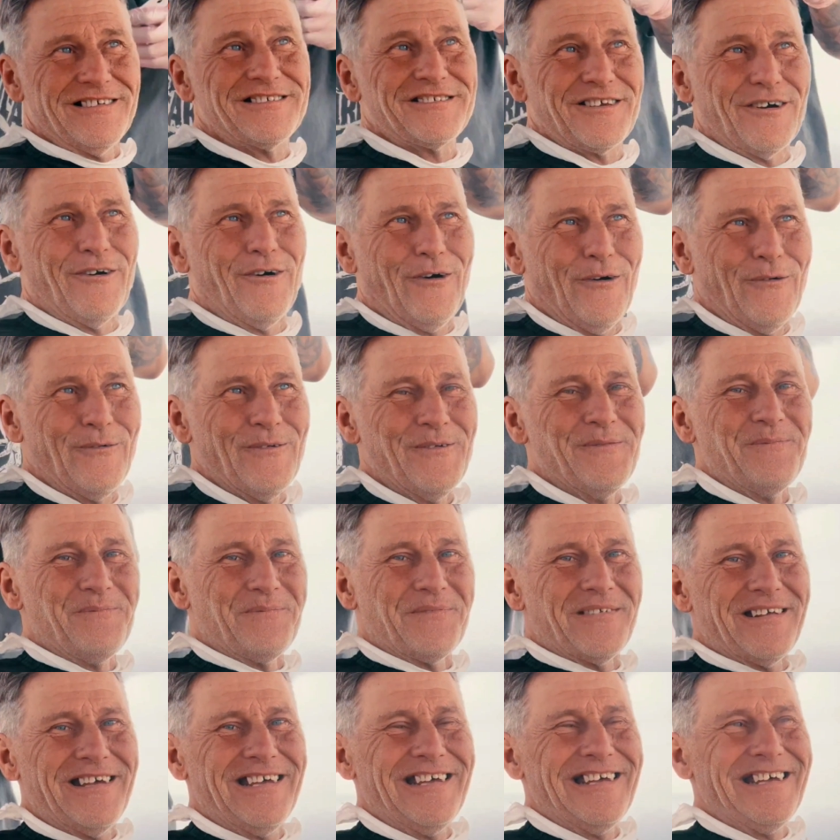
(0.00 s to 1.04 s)
So,
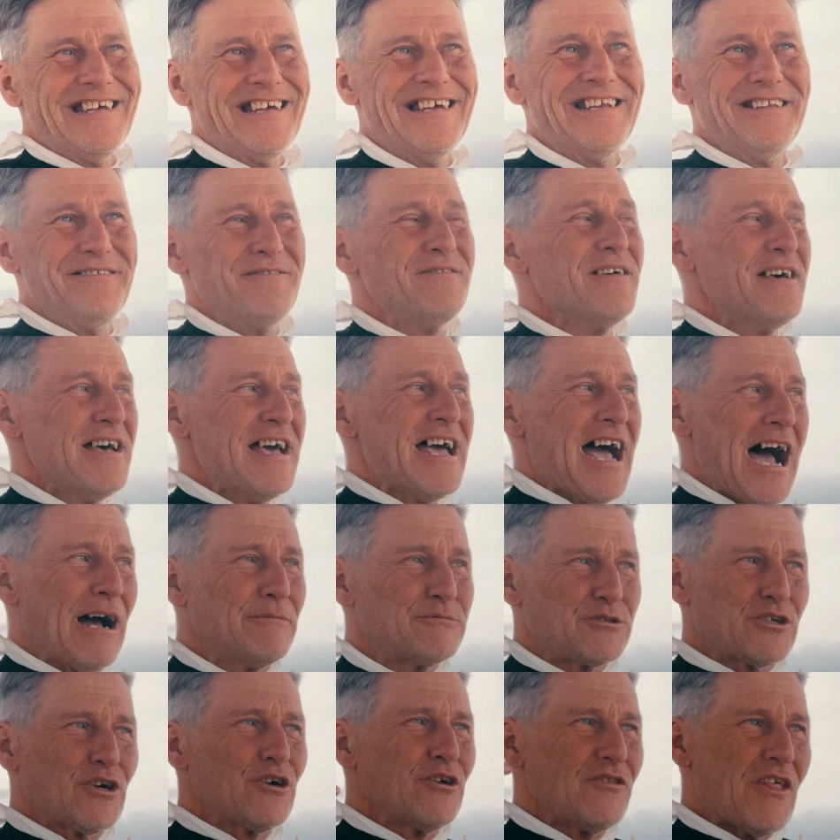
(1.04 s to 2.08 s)
and I'm
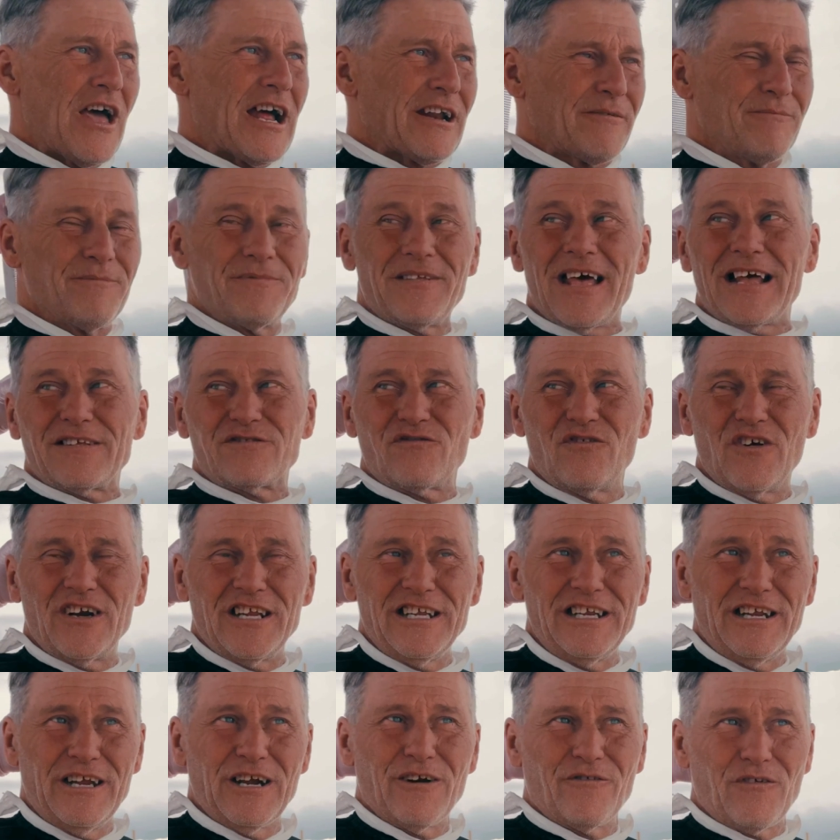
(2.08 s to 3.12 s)
sure that's funny
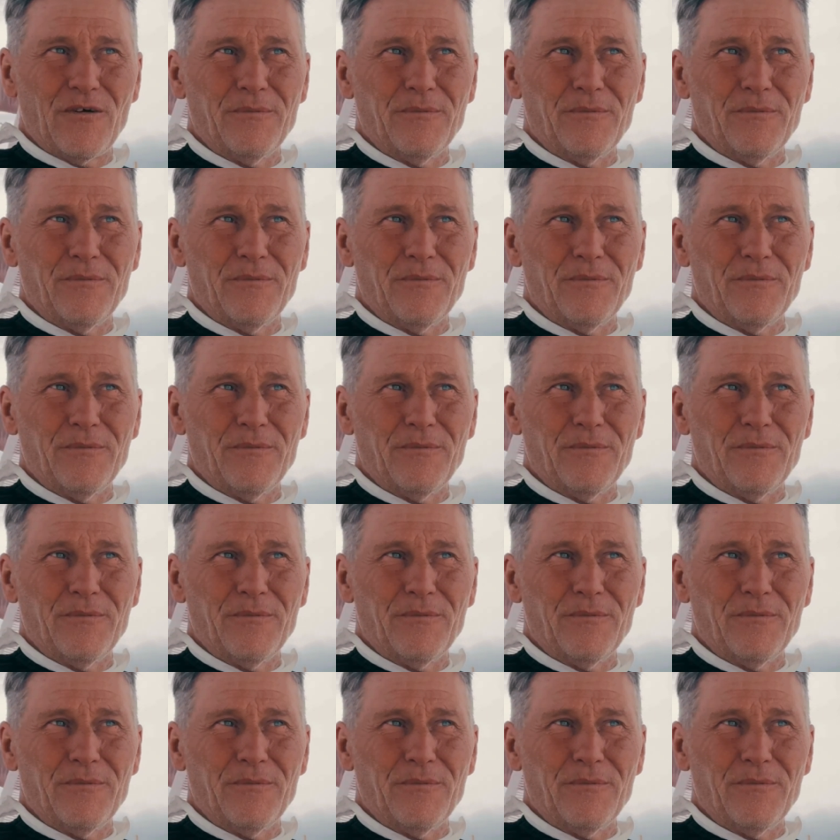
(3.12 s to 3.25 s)
to hear from